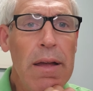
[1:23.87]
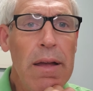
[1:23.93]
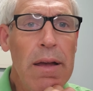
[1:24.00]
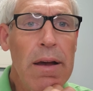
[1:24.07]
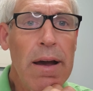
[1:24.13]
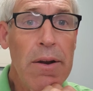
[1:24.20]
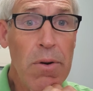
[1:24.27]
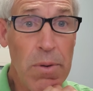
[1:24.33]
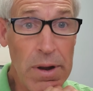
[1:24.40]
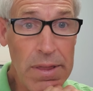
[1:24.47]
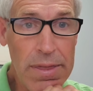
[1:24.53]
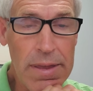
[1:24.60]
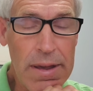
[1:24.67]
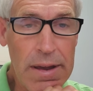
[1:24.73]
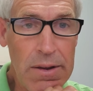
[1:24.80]
I know
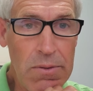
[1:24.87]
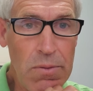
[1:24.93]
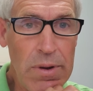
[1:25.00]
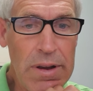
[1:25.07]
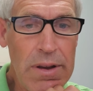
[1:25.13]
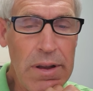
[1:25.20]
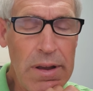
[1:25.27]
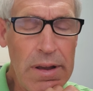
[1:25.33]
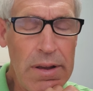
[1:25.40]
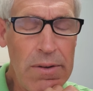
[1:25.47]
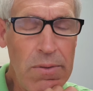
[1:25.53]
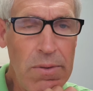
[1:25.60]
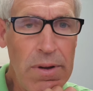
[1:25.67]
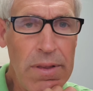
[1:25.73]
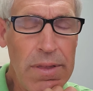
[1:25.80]
one thing:
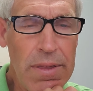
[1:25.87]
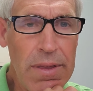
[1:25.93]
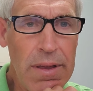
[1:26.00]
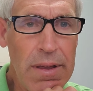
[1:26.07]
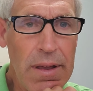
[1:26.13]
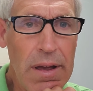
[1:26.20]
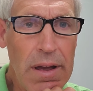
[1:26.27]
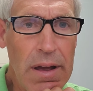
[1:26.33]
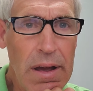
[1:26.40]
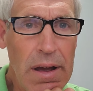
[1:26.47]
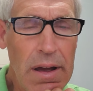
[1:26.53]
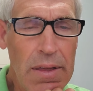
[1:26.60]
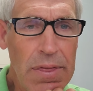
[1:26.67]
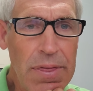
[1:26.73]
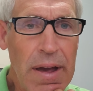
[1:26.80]
with
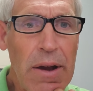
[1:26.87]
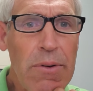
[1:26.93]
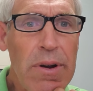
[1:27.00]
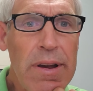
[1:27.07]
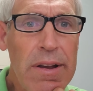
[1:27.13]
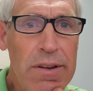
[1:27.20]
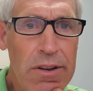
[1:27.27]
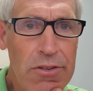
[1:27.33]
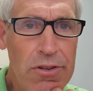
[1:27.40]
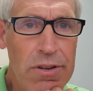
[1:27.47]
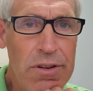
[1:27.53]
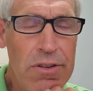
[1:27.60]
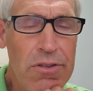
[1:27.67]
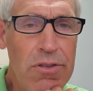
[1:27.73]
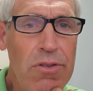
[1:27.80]
thyroid
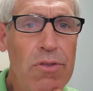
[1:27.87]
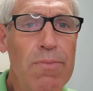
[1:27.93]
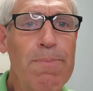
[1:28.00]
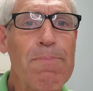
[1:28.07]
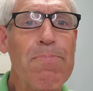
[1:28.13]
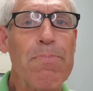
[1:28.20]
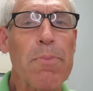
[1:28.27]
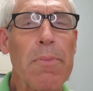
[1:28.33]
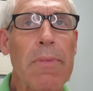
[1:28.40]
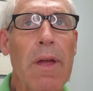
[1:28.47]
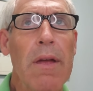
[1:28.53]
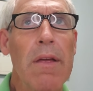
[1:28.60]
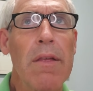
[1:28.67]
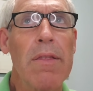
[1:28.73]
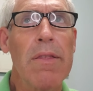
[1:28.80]
conditions,
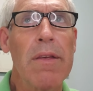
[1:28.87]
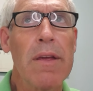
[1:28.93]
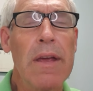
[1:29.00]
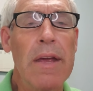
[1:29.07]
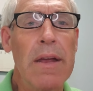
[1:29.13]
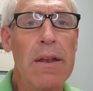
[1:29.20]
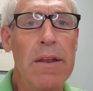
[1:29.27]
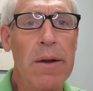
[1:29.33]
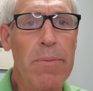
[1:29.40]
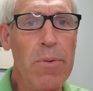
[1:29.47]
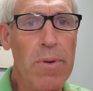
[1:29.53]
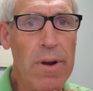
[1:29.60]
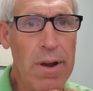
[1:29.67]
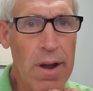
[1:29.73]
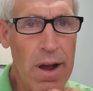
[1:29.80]
the number
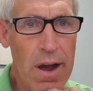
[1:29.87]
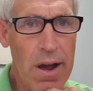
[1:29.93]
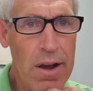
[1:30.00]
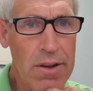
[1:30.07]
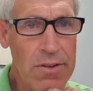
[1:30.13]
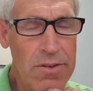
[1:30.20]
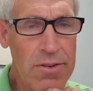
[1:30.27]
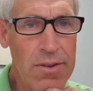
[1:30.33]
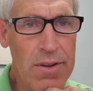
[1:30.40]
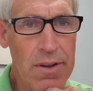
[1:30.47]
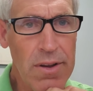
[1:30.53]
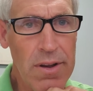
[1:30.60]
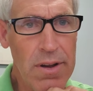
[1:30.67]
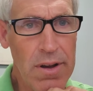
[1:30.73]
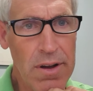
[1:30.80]
one cause
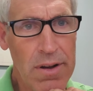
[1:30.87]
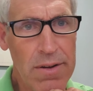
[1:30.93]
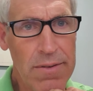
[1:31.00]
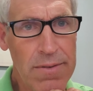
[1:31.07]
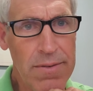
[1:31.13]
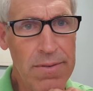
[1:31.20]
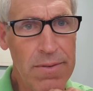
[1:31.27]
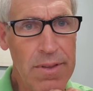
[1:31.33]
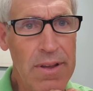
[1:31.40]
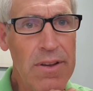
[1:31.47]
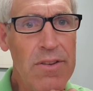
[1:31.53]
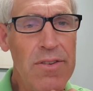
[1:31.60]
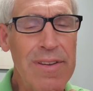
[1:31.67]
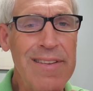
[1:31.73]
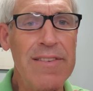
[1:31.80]
of
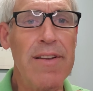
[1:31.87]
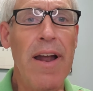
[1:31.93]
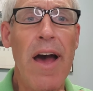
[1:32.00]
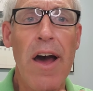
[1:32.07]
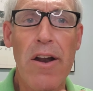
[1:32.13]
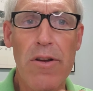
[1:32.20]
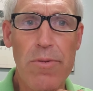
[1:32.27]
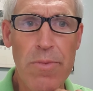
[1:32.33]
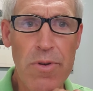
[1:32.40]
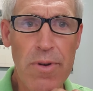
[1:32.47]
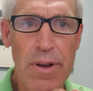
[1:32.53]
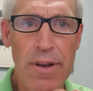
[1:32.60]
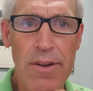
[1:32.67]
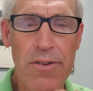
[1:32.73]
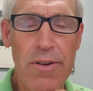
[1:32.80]
this is an autoimmune
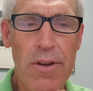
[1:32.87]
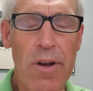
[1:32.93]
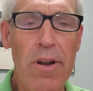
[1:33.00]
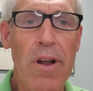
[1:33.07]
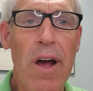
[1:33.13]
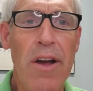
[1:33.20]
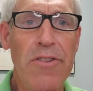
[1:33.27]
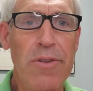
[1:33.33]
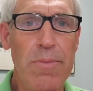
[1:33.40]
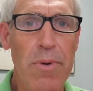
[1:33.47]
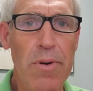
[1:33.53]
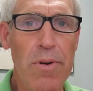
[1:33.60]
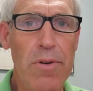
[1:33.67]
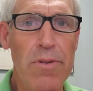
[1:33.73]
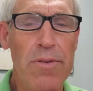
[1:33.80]
condition called
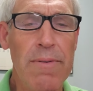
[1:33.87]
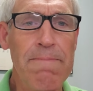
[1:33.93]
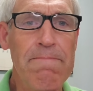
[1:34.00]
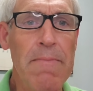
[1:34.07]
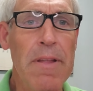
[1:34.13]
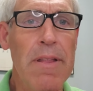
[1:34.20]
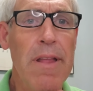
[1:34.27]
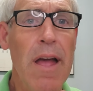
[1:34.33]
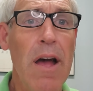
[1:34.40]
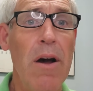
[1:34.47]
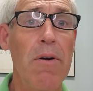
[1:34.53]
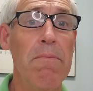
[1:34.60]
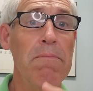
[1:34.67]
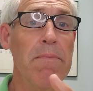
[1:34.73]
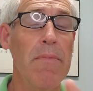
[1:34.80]
Hashimotos.
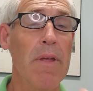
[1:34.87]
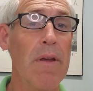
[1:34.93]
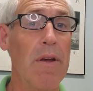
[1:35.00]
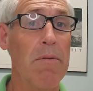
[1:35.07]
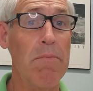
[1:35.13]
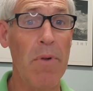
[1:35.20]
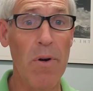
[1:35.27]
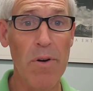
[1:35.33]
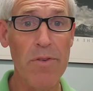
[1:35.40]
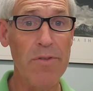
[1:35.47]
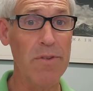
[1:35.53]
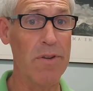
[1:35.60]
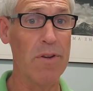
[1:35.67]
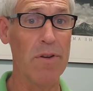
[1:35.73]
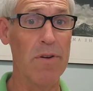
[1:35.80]
Now, most
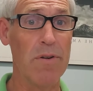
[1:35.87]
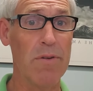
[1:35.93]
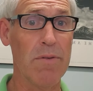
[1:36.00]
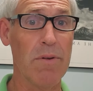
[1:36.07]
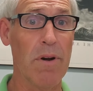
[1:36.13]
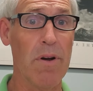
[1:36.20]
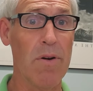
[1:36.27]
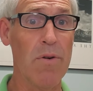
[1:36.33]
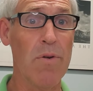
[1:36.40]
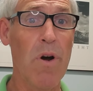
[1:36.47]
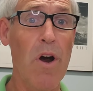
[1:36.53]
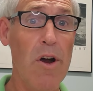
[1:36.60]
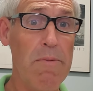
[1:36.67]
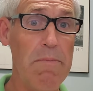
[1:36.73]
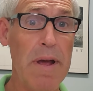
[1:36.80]
of you who
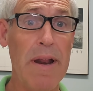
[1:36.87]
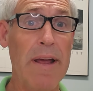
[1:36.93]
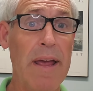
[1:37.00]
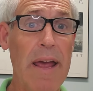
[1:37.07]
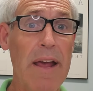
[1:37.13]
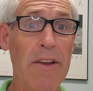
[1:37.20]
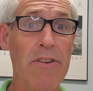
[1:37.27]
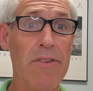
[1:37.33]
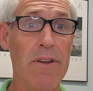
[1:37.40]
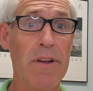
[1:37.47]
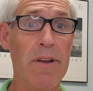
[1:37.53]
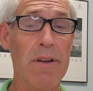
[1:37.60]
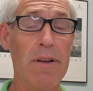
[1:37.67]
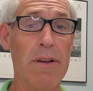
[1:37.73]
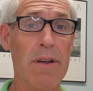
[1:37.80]
are on
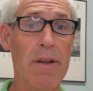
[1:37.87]
medication